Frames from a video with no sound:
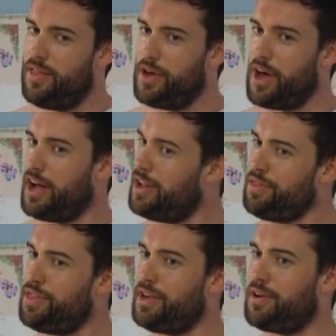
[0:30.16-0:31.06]
that I
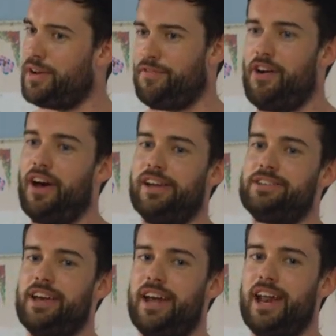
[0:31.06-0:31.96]
don't think you're going to
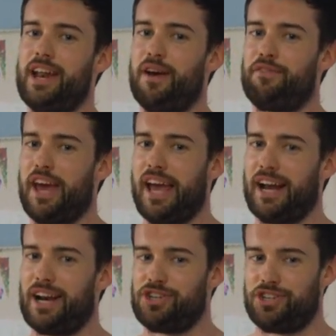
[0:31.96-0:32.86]
find in any of your
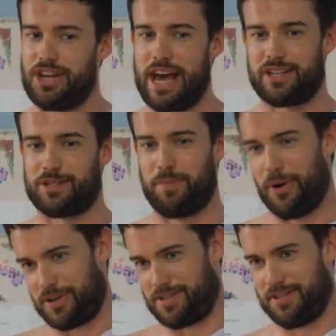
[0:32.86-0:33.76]
English
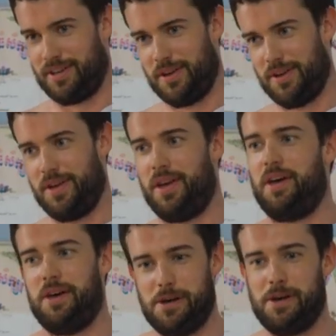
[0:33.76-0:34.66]
textbooks,
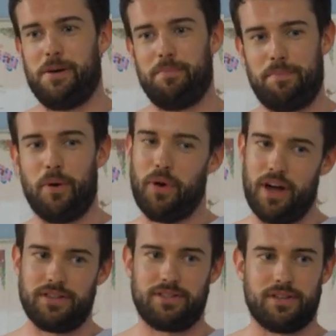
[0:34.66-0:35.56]
um, but
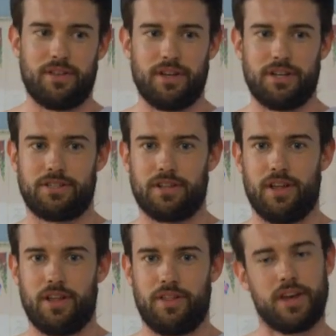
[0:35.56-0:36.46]
words that
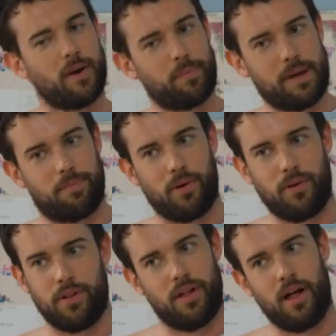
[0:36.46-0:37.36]
the young
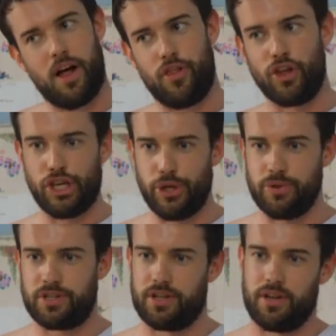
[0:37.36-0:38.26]
people, uh, the
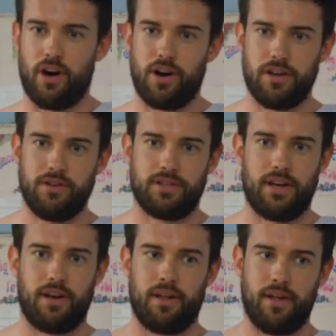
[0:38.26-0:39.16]
Ute, are
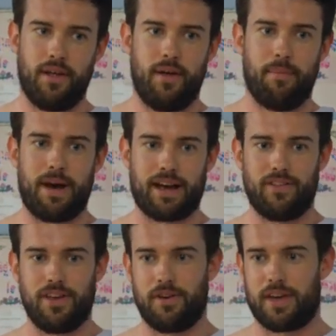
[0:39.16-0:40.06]
using back in
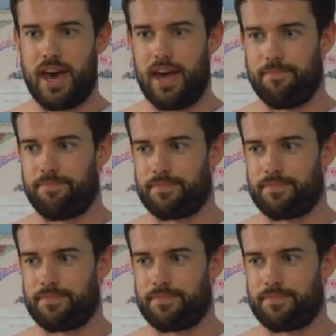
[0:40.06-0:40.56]
the UK.